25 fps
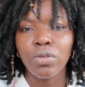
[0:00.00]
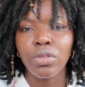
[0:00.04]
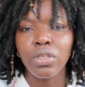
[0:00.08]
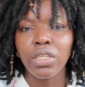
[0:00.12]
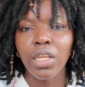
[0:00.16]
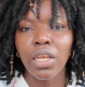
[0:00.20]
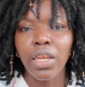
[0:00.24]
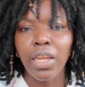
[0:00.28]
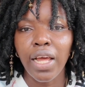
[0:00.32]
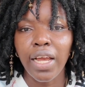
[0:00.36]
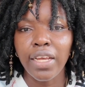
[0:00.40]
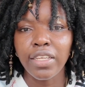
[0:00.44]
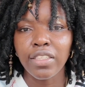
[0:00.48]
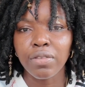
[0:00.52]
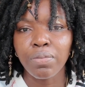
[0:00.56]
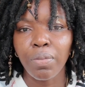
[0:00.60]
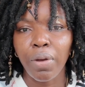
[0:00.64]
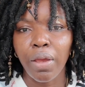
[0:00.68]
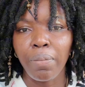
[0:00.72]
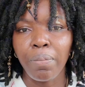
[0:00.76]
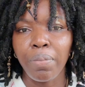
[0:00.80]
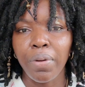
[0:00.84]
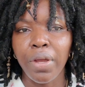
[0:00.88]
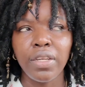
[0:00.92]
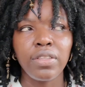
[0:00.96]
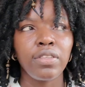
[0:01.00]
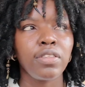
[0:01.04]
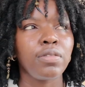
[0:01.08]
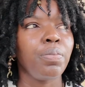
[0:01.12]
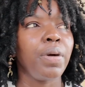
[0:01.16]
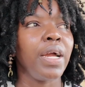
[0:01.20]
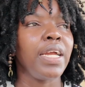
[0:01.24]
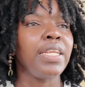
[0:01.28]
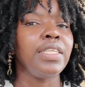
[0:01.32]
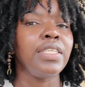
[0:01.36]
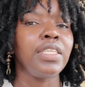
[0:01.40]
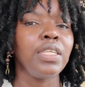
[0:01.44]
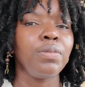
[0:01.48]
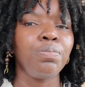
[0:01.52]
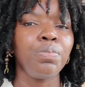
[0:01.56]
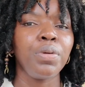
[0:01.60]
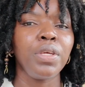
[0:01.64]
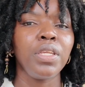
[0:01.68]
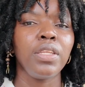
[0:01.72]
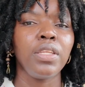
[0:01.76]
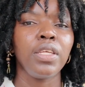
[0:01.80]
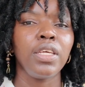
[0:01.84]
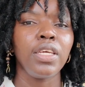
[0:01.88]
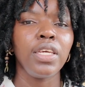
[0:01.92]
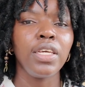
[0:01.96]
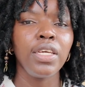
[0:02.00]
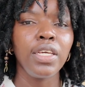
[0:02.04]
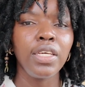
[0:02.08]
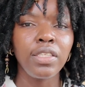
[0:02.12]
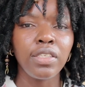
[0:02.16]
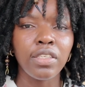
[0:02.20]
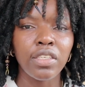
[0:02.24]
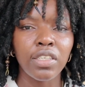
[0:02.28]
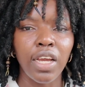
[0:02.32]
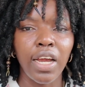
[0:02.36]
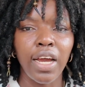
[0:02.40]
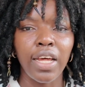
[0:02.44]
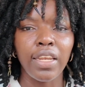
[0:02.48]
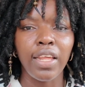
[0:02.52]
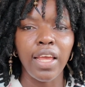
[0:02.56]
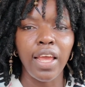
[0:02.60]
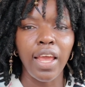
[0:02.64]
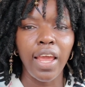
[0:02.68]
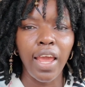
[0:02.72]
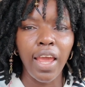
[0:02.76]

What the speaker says: delice my beds by dipping each and